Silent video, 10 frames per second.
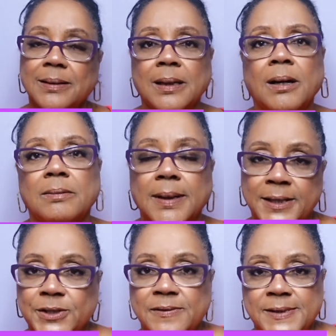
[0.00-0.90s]
Oh, I
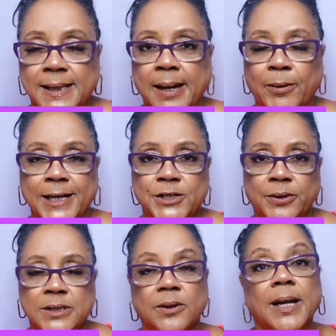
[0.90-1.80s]
should have said that when I showed
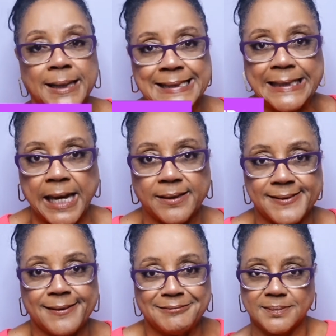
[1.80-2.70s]
it to you. That's a
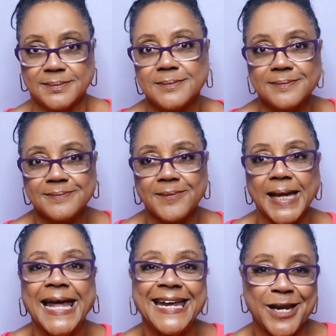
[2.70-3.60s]
yes.
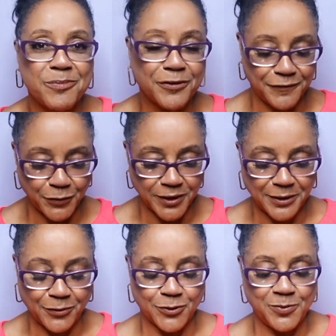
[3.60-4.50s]
Number four in
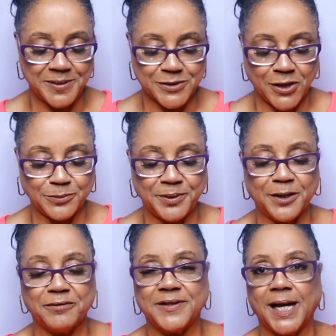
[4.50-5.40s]
the group is called
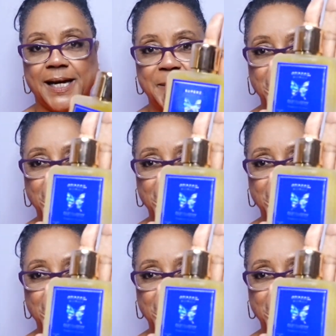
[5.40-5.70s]
Butterfly.